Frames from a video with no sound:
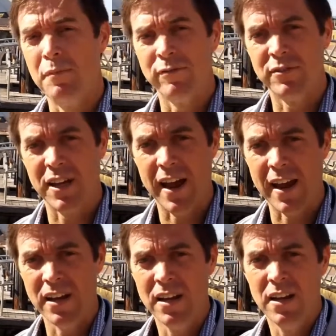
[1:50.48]
time of
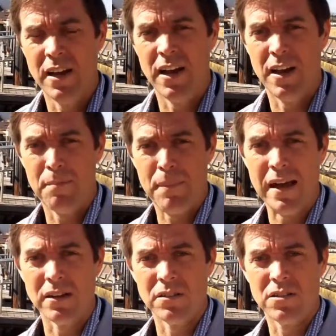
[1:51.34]
day
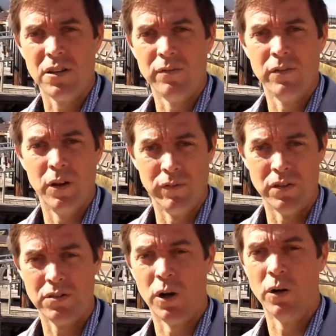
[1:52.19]
patterns
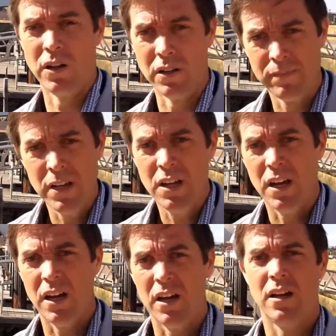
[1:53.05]
of the solar
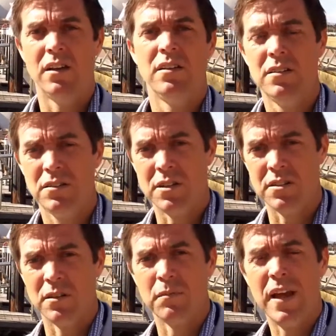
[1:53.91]

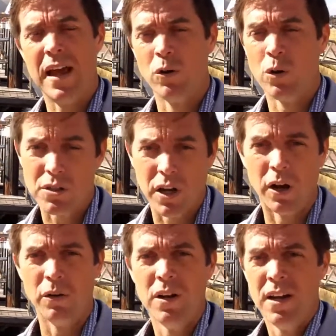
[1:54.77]
system, and
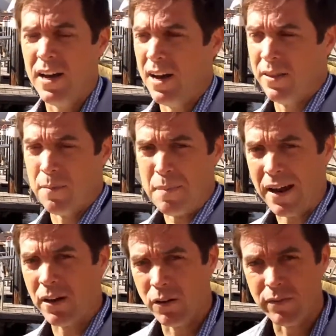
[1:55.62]
also the
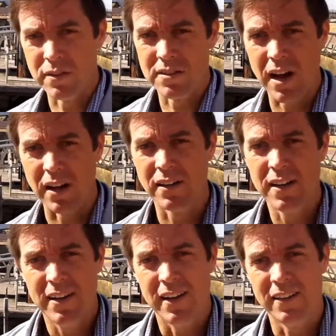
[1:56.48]
pattern of the sun.
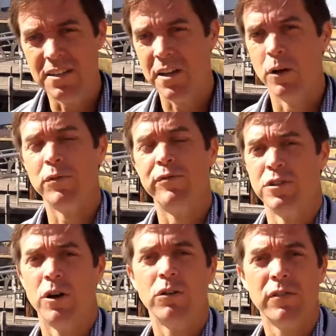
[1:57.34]
And this helped
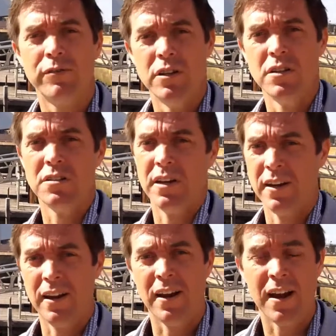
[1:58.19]
photographers
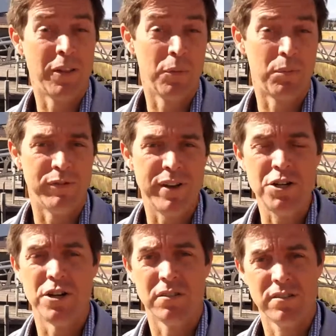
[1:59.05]
and other
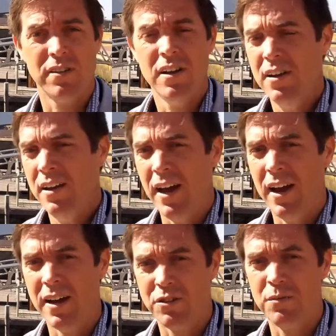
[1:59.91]
professions
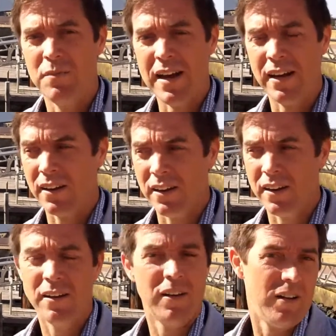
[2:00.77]
to make
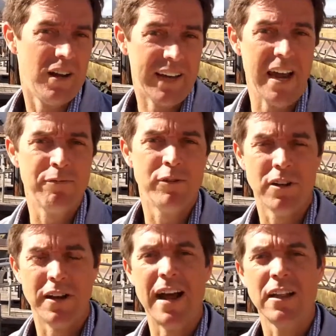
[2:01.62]
a careful